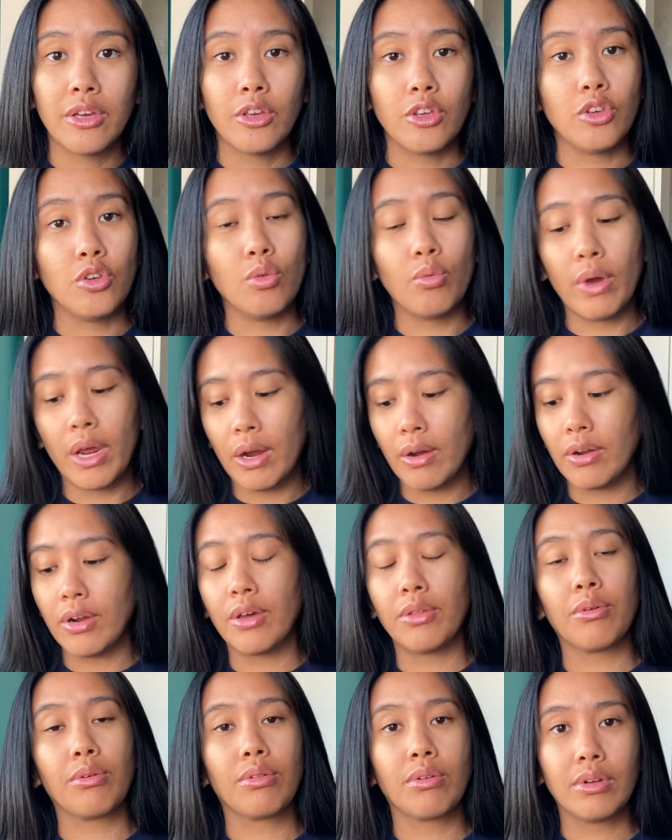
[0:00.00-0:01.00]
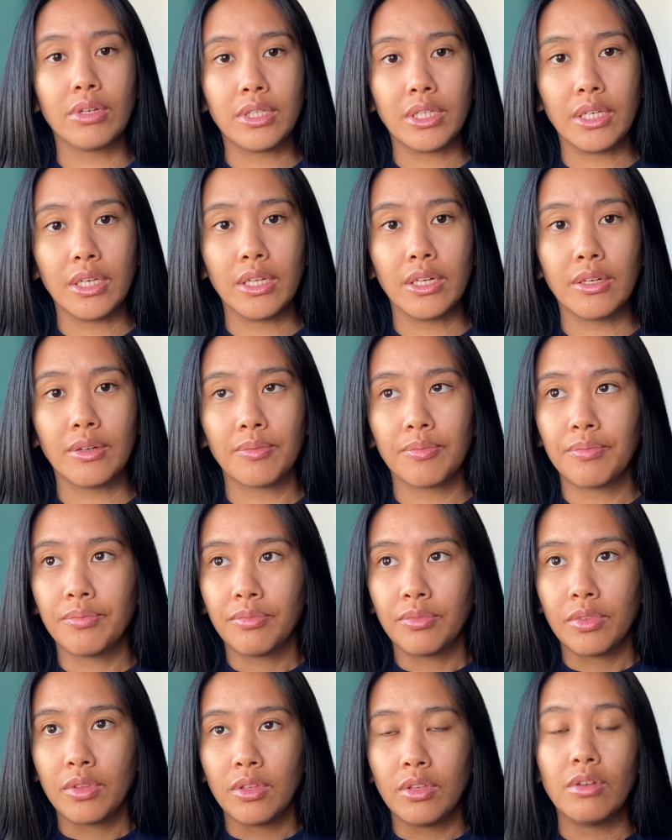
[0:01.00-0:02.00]
you wear another 13,
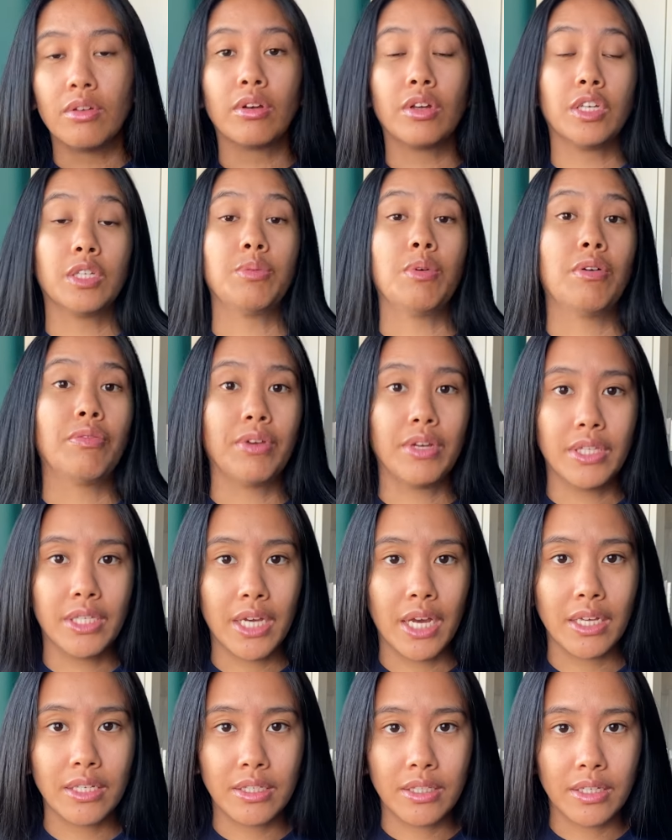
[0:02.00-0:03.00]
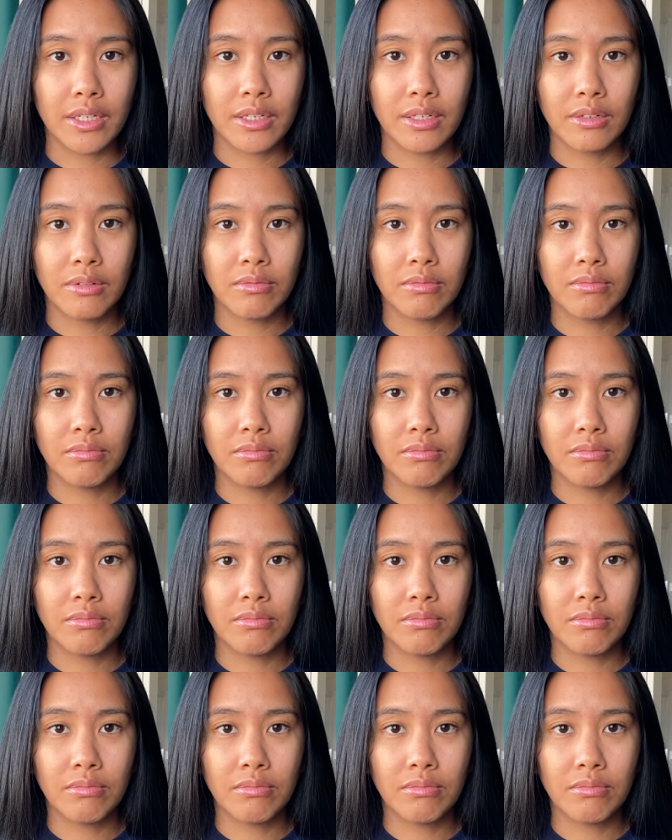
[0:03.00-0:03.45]
you're going to smell fantastic.